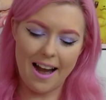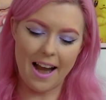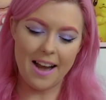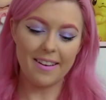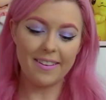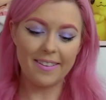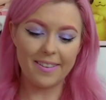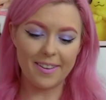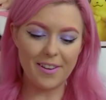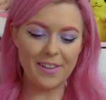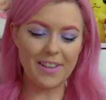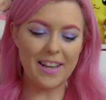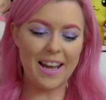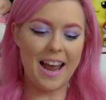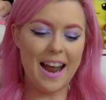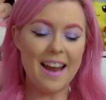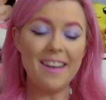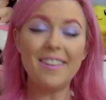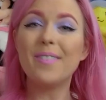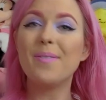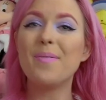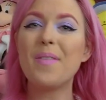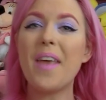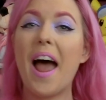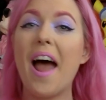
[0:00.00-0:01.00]
So
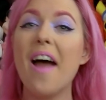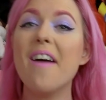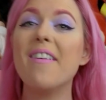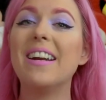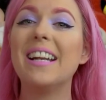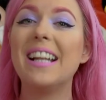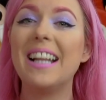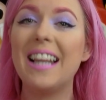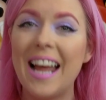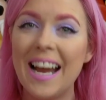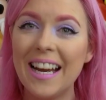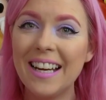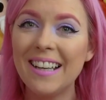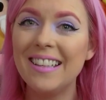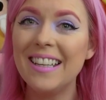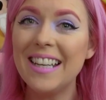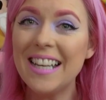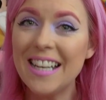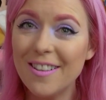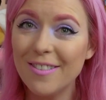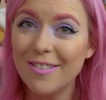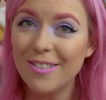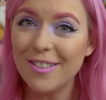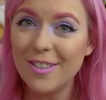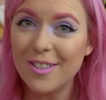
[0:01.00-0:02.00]
guys, I would like
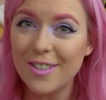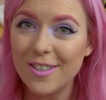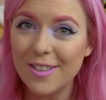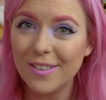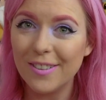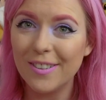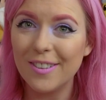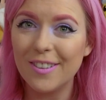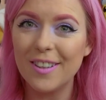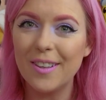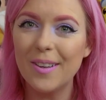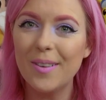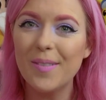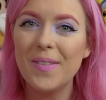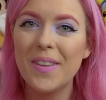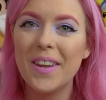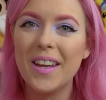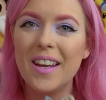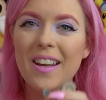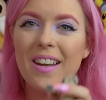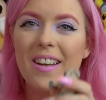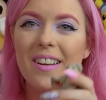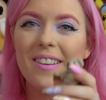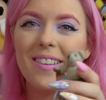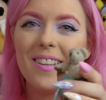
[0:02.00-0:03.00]
to introduce you
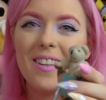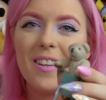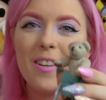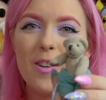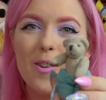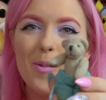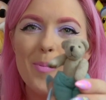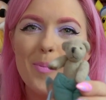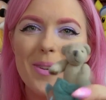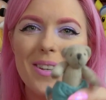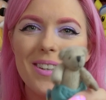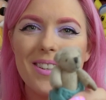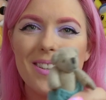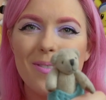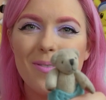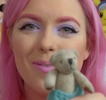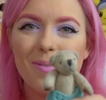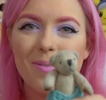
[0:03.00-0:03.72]
to Hubert.